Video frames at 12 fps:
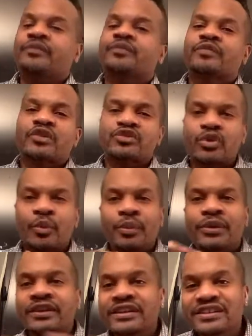So
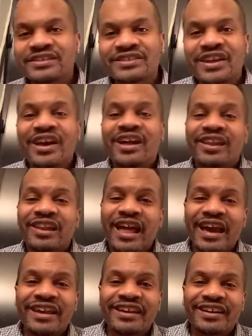please
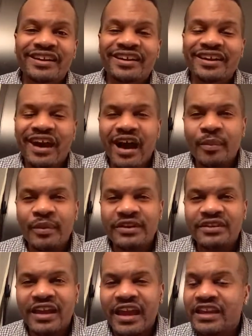like, comment,
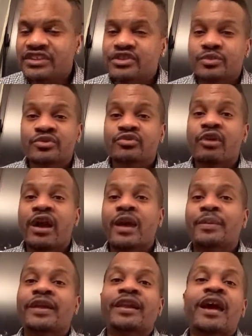and subscribe,
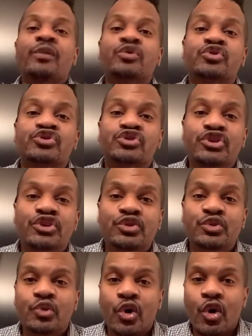and I will see
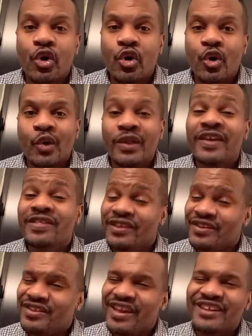you all in the
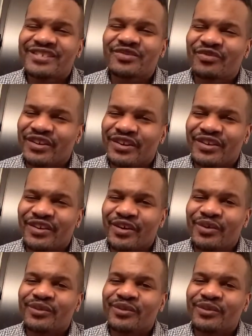next video.